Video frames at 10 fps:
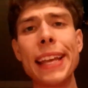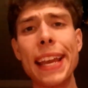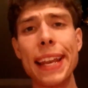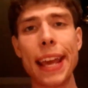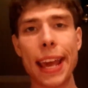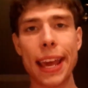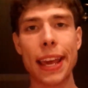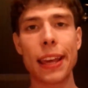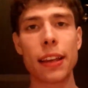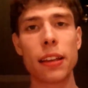in
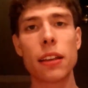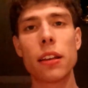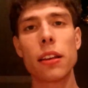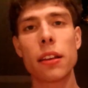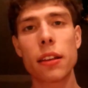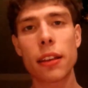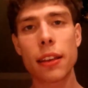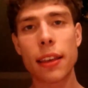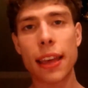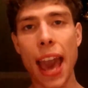a
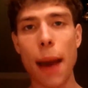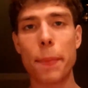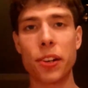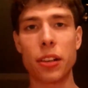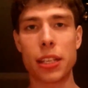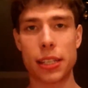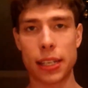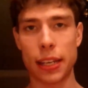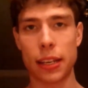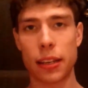
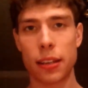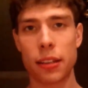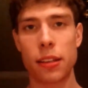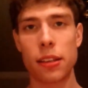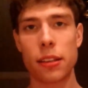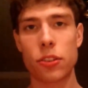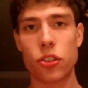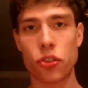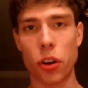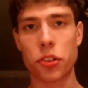capitalistic
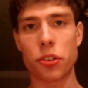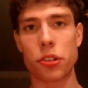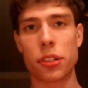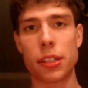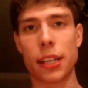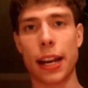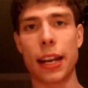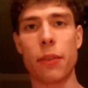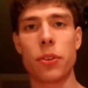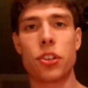structured
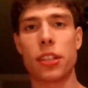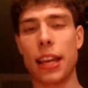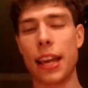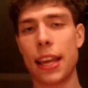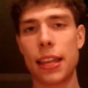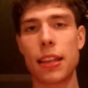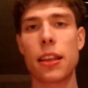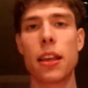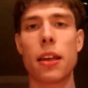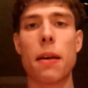society, which is a
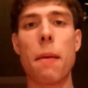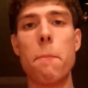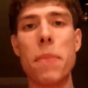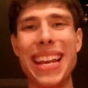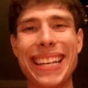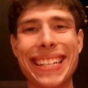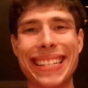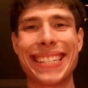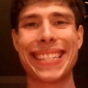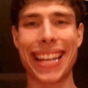
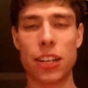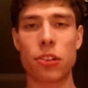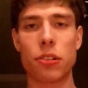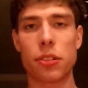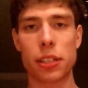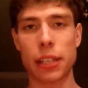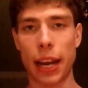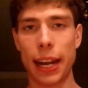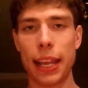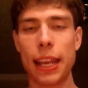meat-centered
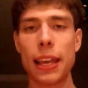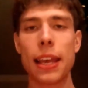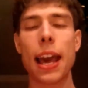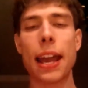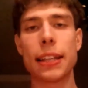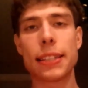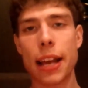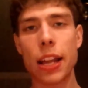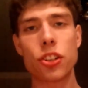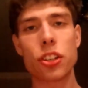society. And it's
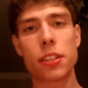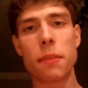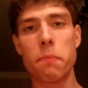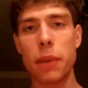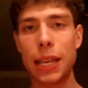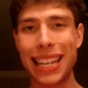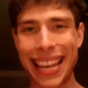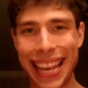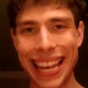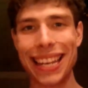not just the meat
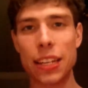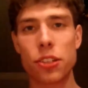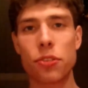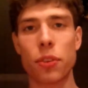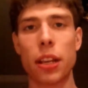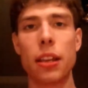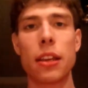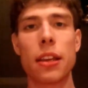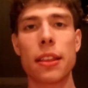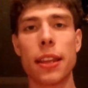industry
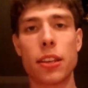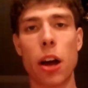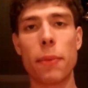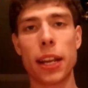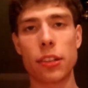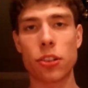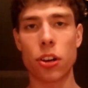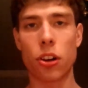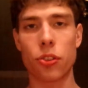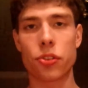that dominates our
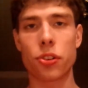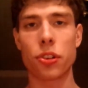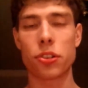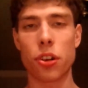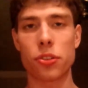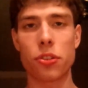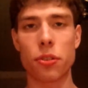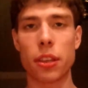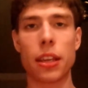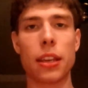culture, it's
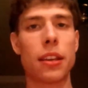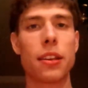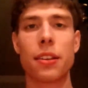also the